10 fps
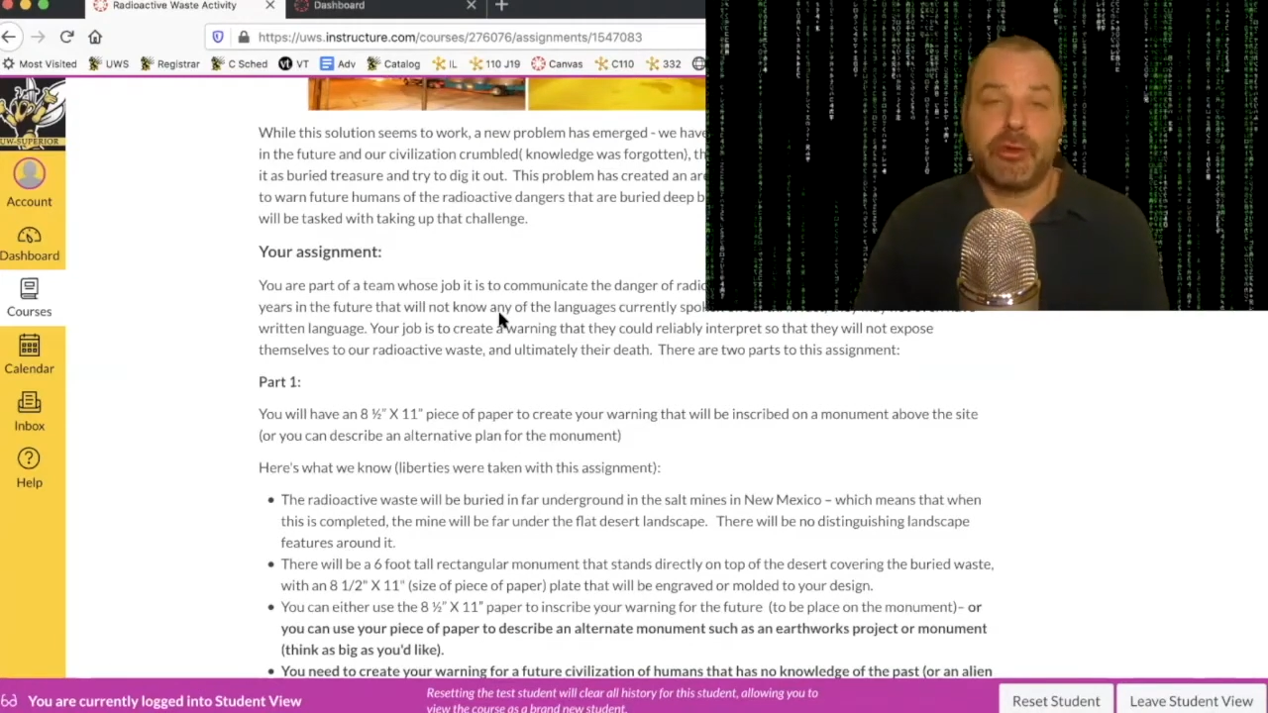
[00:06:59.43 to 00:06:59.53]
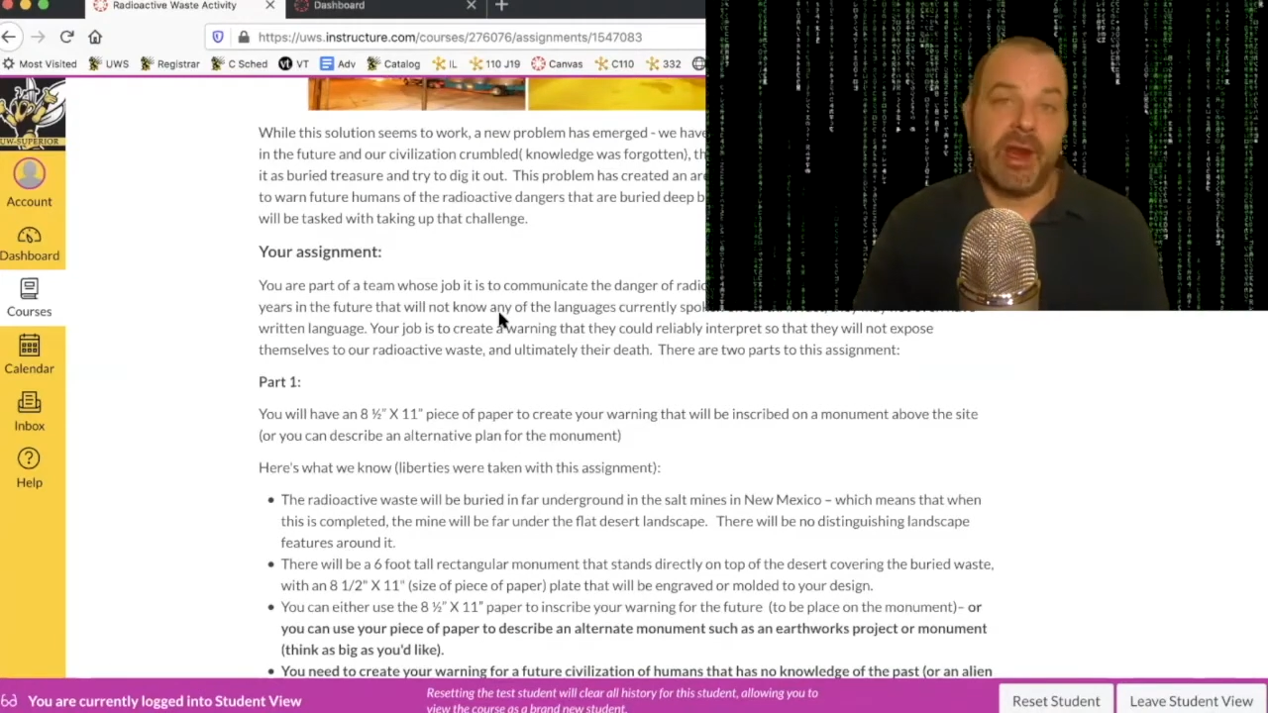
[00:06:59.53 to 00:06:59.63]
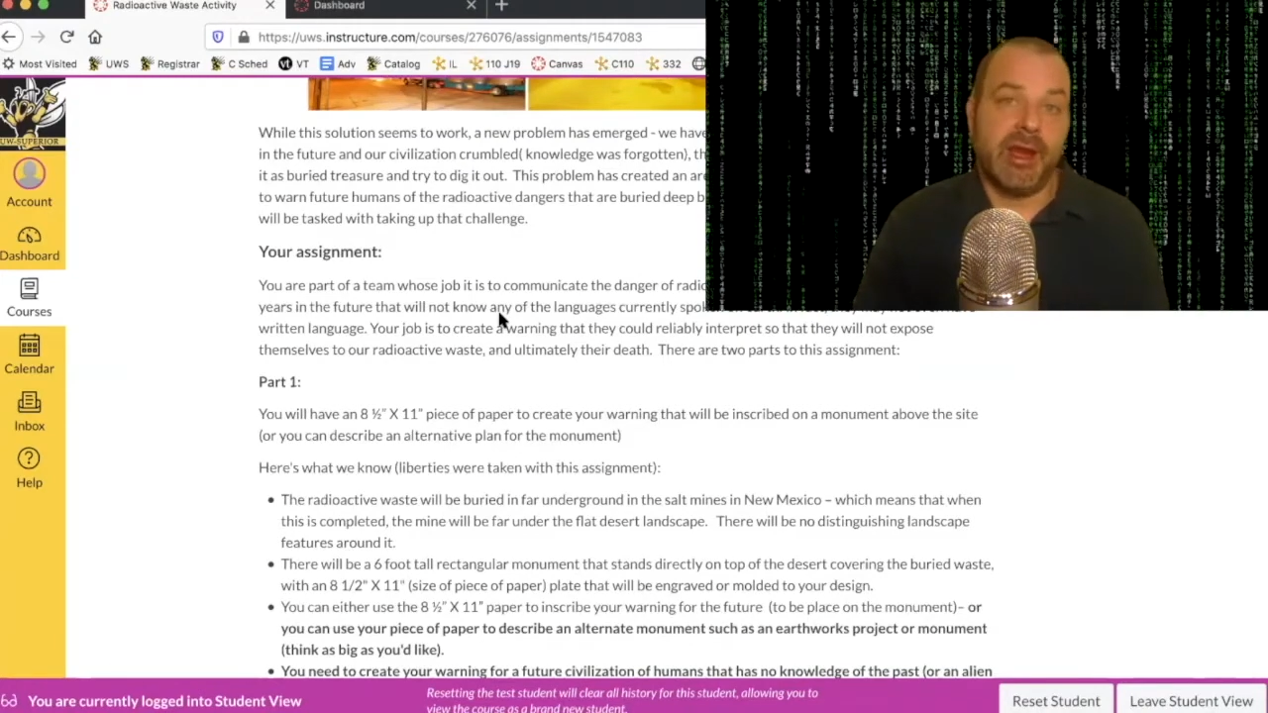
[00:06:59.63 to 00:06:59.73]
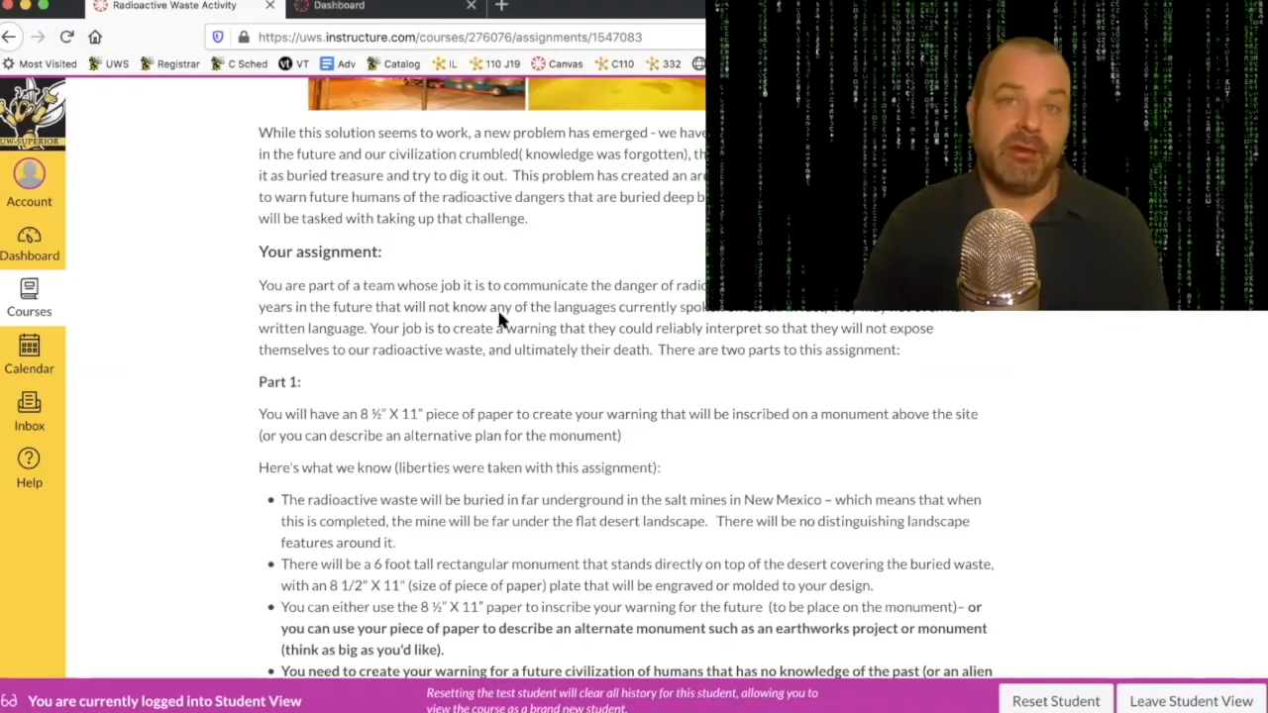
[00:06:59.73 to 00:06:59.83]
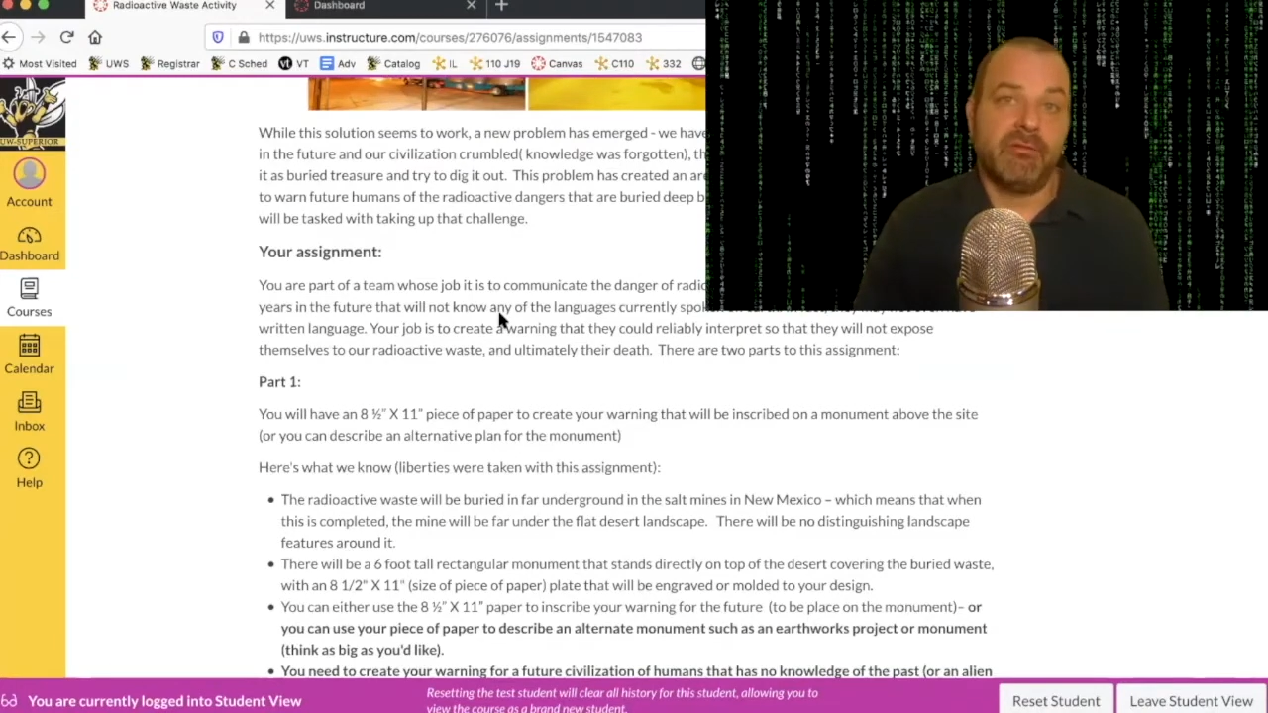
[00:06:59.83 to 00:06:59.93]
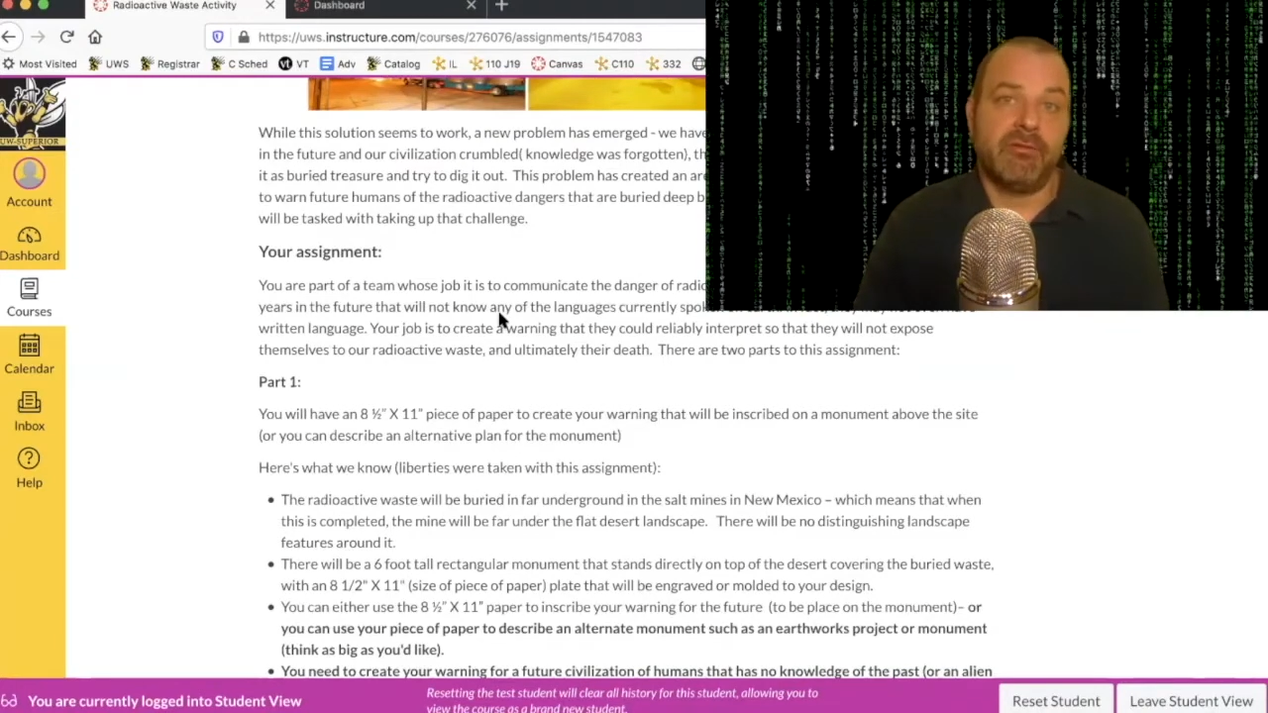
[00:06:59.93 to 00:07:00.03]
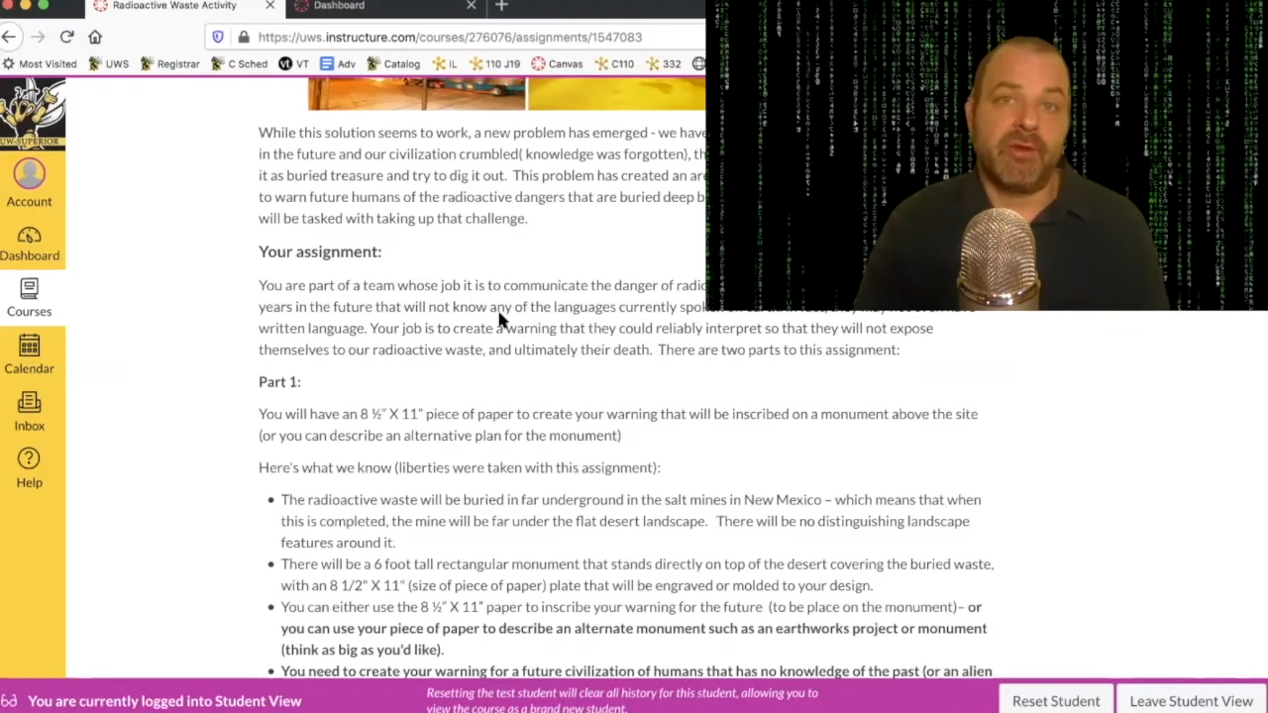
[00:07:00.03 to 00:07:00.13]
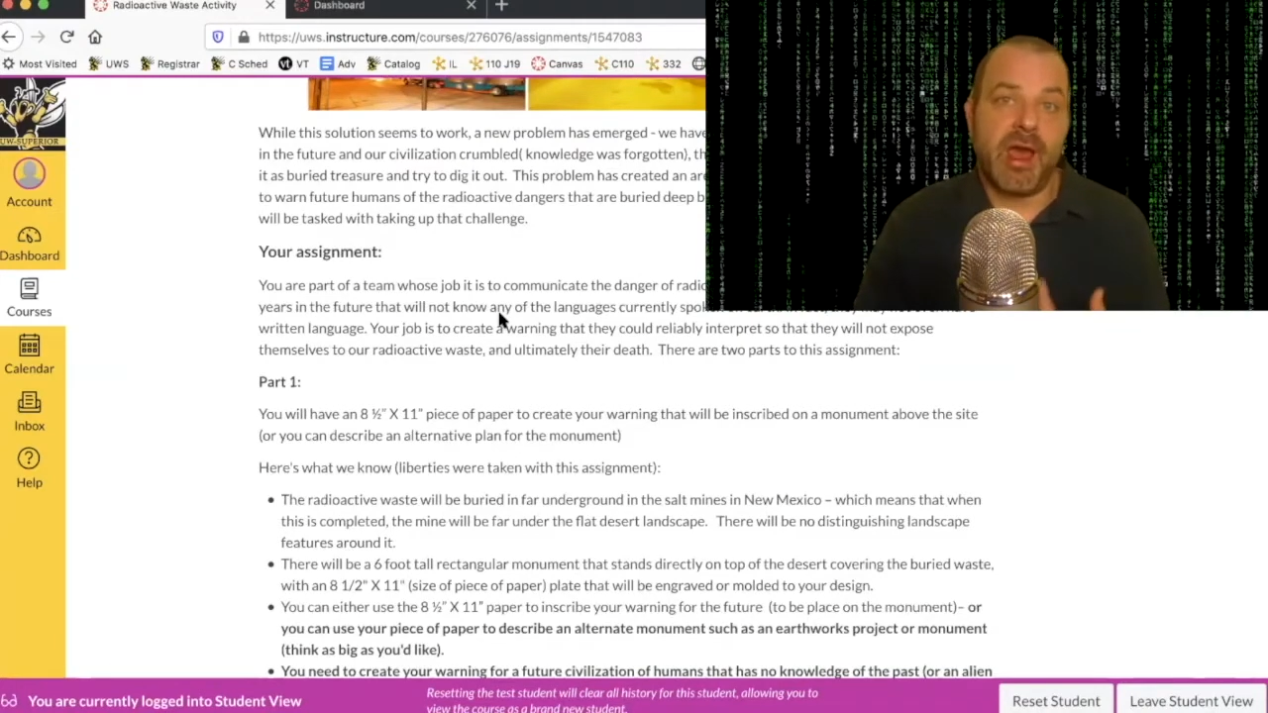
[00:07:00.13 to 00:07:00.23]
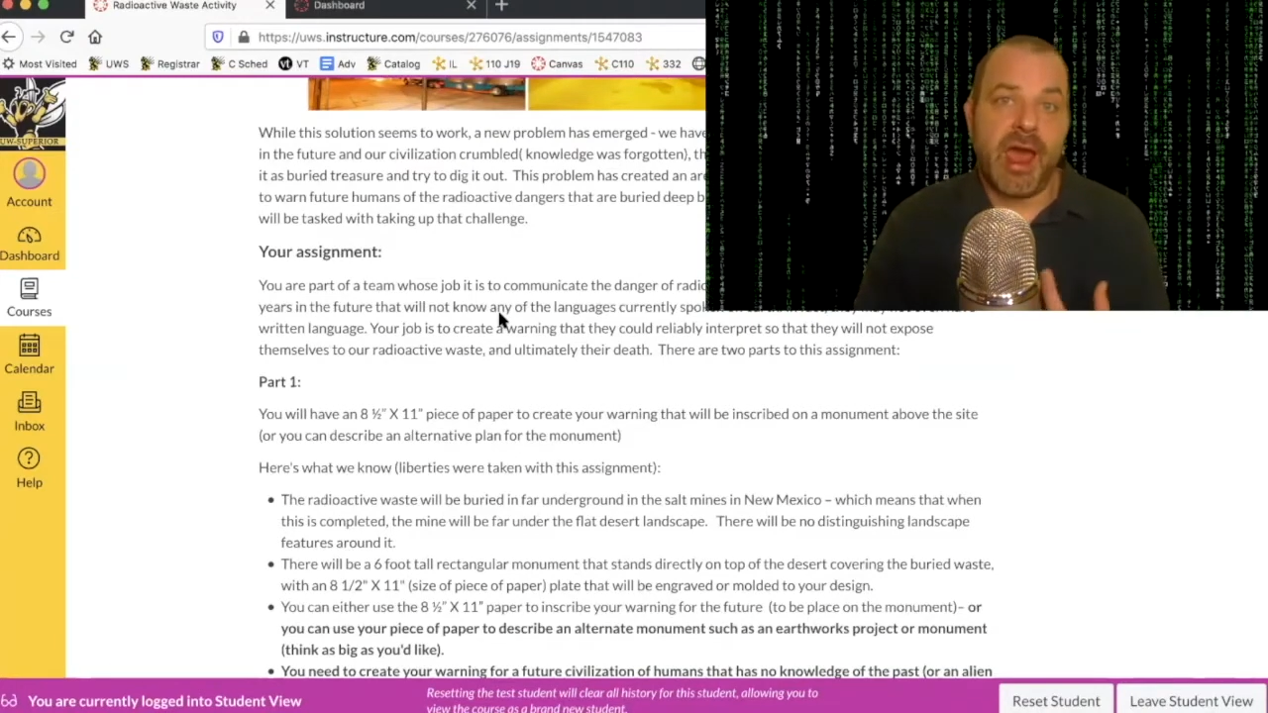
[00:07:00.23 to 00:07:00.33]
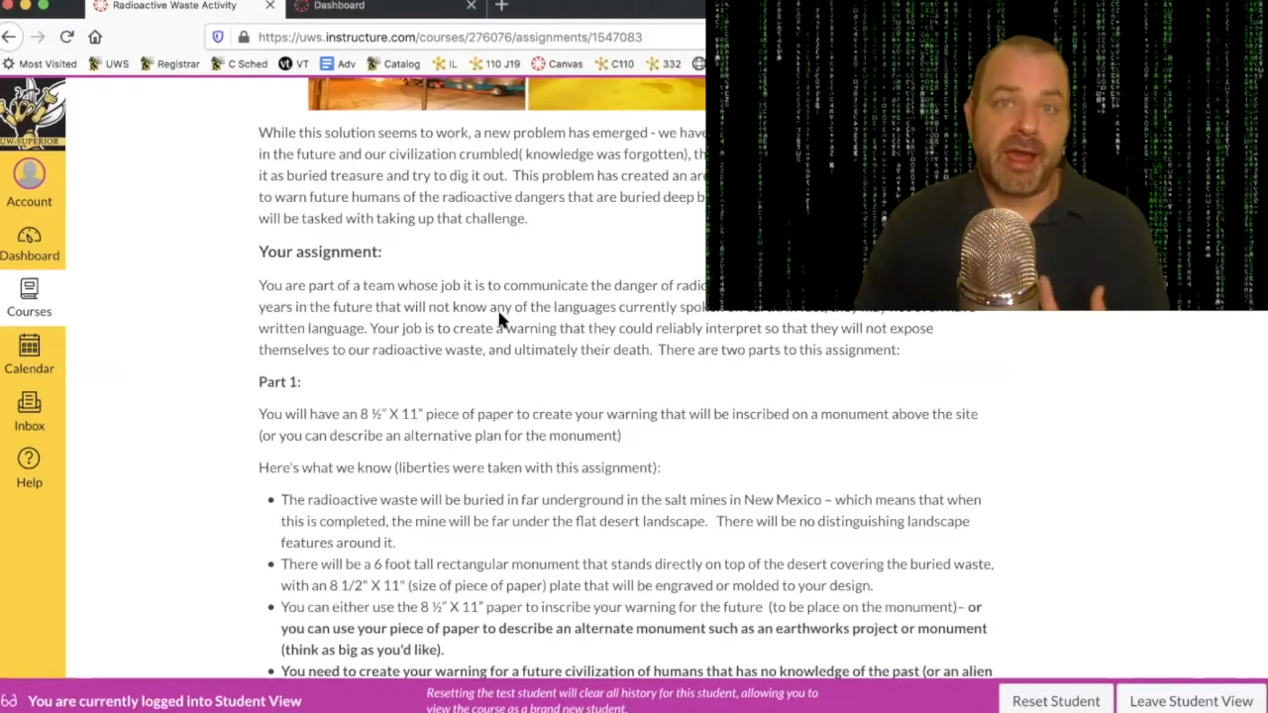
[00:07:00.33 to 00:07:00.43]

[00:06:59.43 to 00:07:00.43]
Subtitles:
creative